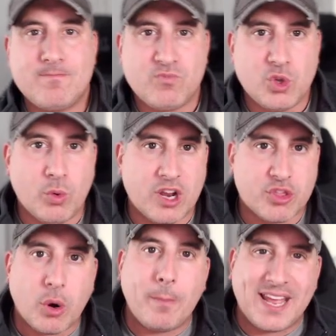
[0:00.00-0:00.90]
you want to
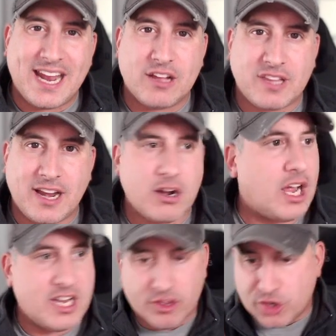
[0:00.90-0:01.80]
throw a bet out there,
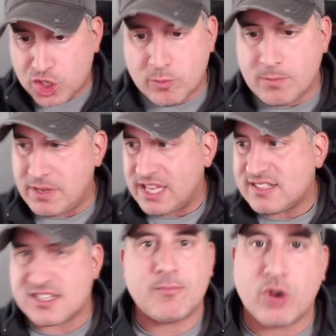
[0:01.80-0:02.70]
another human being
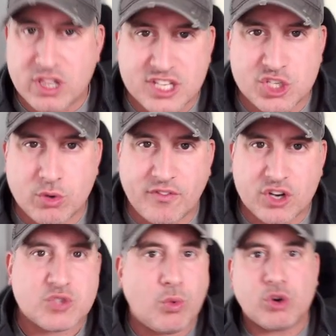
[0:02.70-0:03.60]
somewhere in this
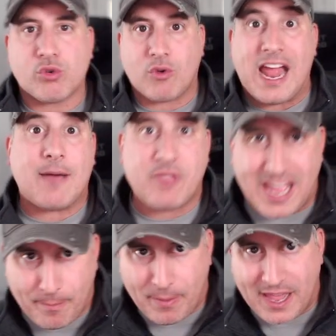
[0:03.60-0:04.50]
universe will grab
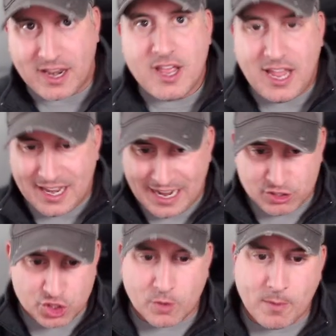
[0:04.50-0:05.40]
that bet, and now
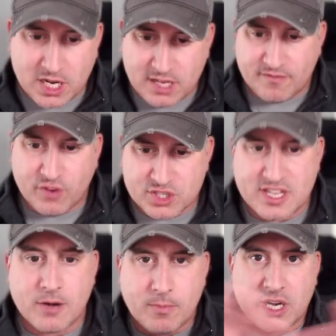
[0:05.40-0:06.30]
it's your money versus
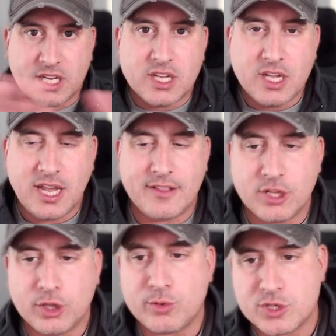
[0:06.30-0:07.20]
their money, and the
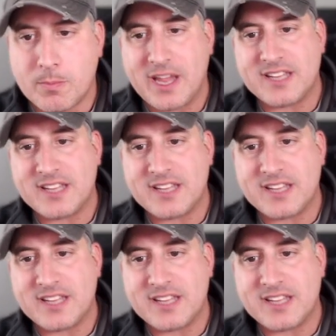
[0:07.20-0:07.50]
loser pays